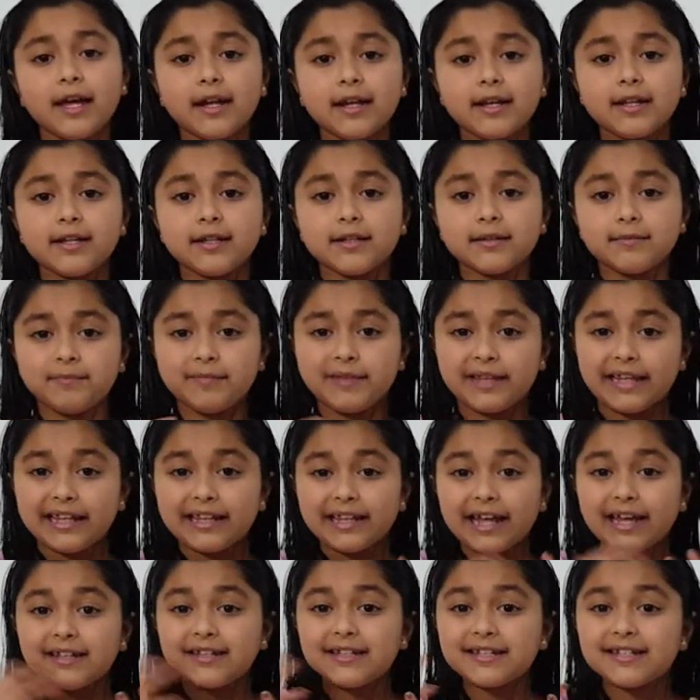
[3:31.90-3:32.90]
it,
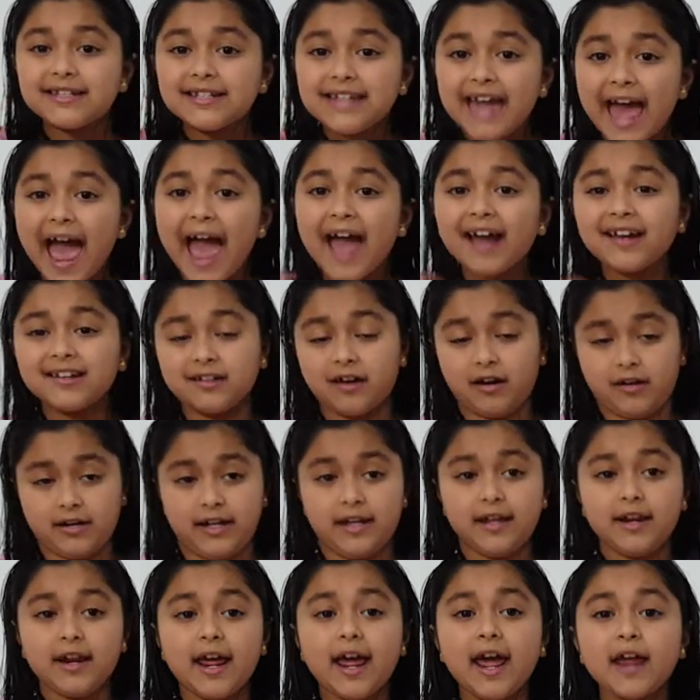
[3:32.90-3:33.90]
they detect on
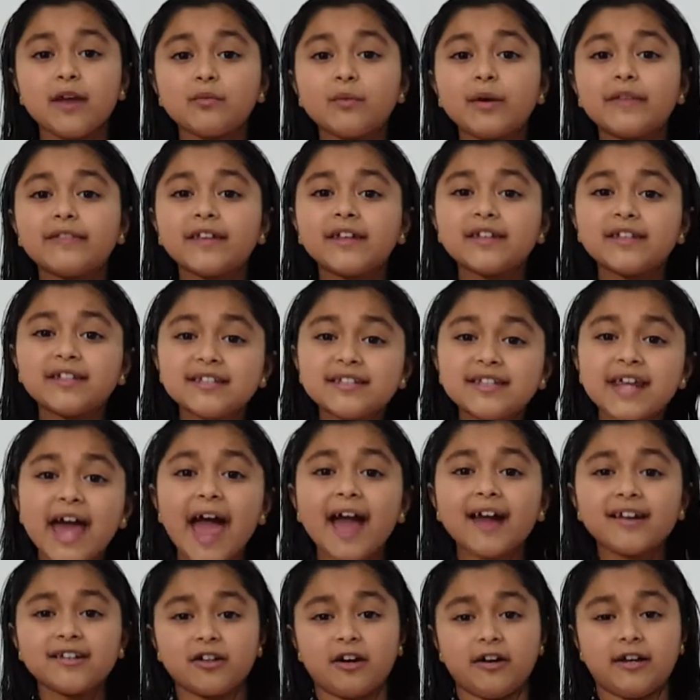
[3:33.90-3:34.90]
it. And when they
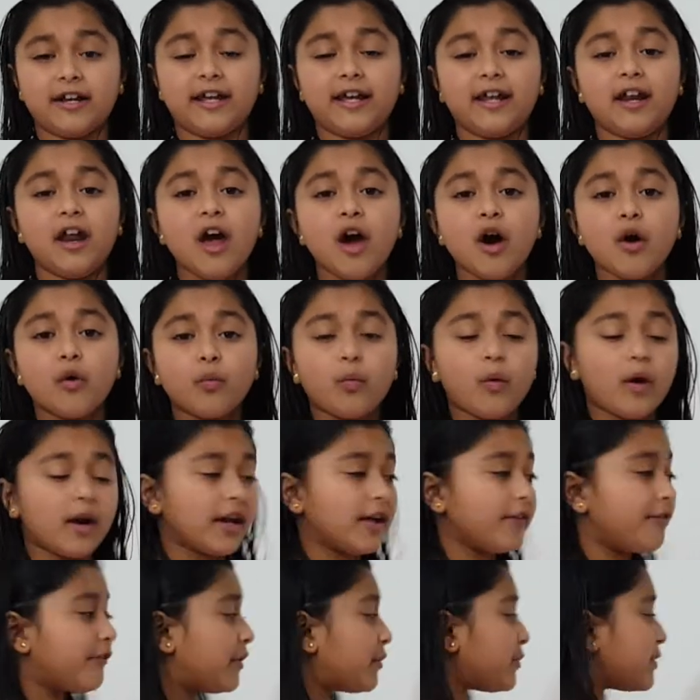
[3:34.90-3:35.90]
detect on it, what
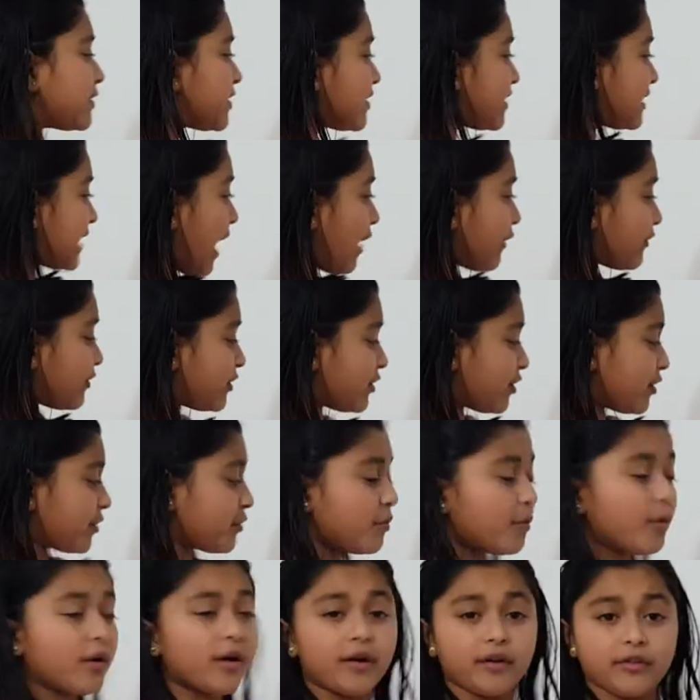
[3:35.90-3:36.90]
if it was south to
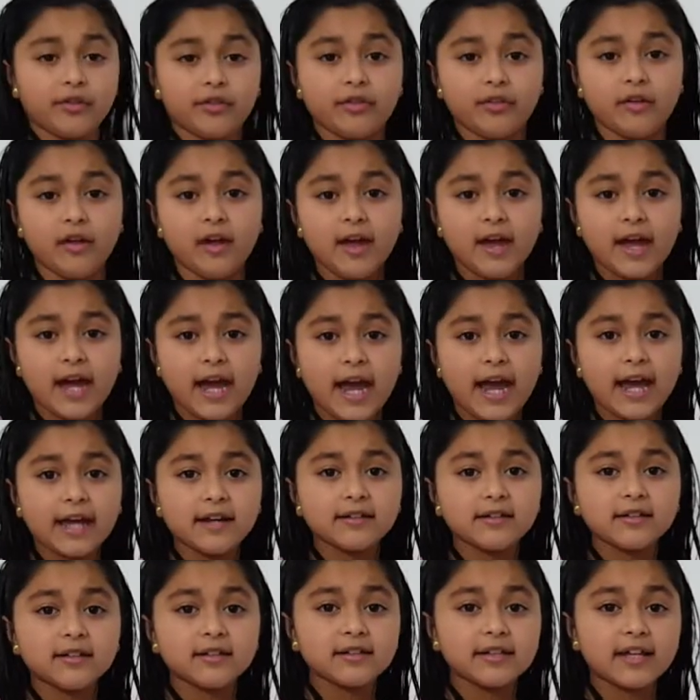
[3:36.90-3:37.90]
north?
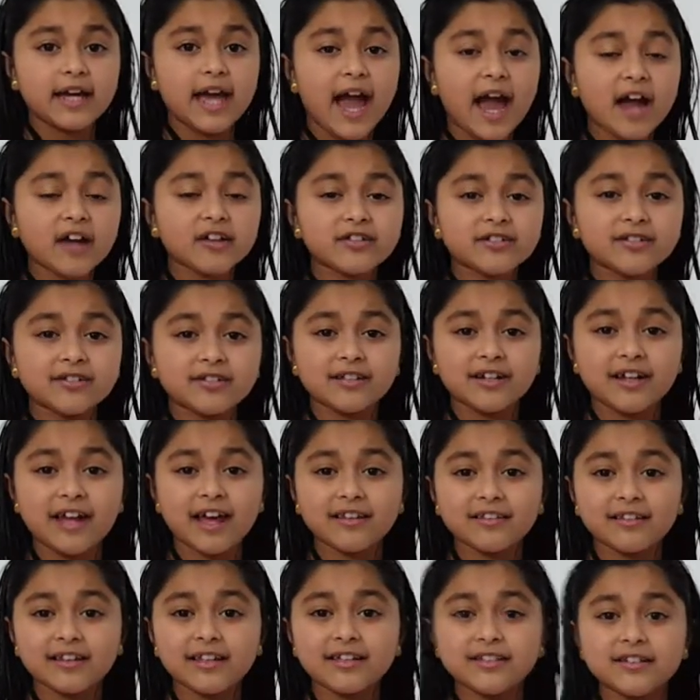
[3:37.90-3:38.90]
And they
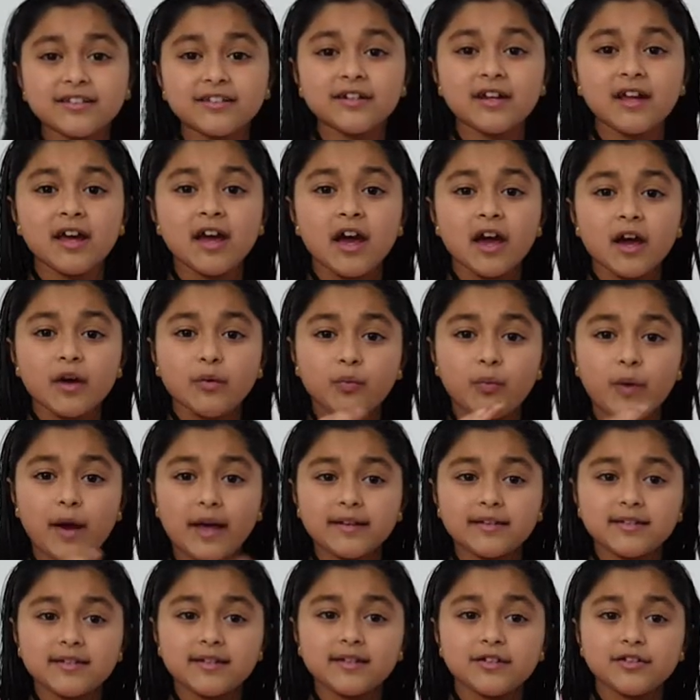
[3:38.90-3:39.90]
accidentally
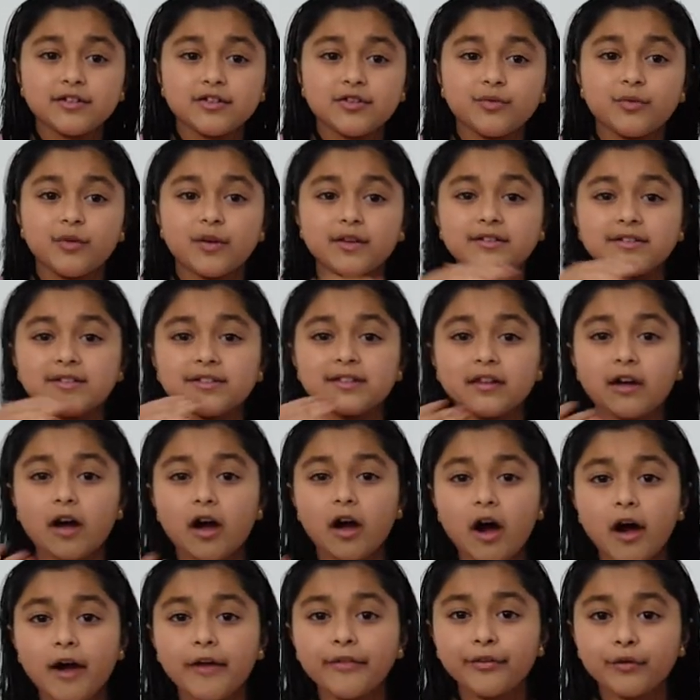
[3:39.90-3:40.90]
went towards the
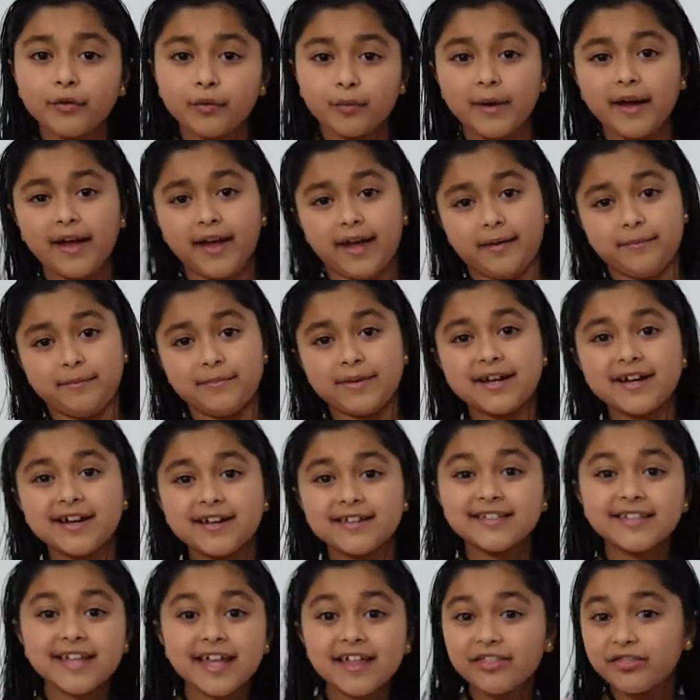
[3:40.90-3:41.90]
other way
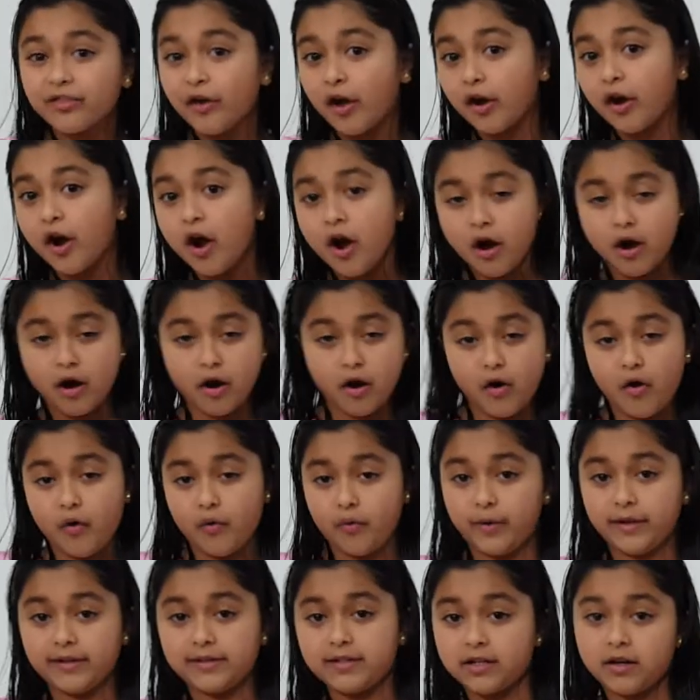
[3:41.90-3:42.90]
because they thought,
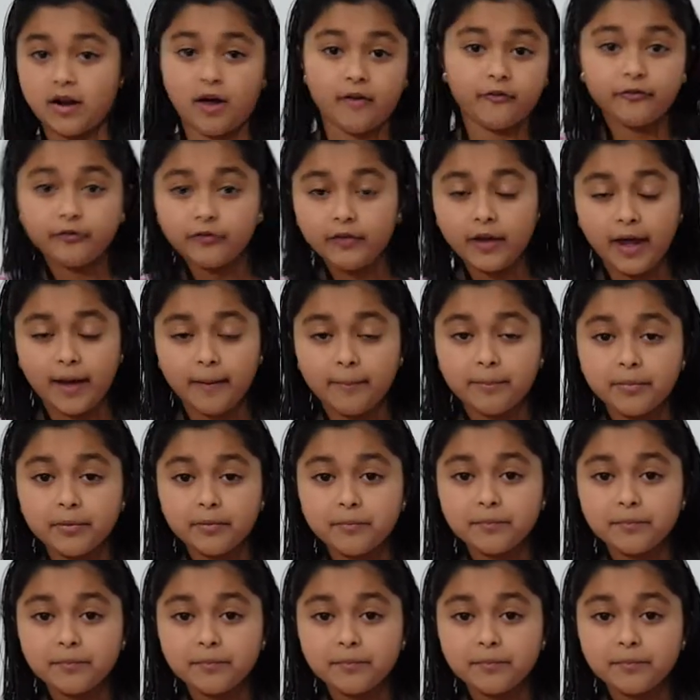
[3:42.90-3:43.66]
oh, it did not flip.